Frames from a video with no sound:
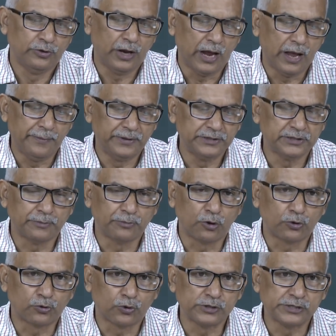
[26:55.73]
are having some
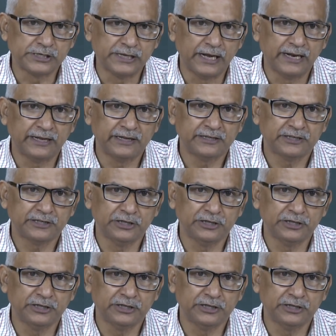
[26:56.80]
control signal as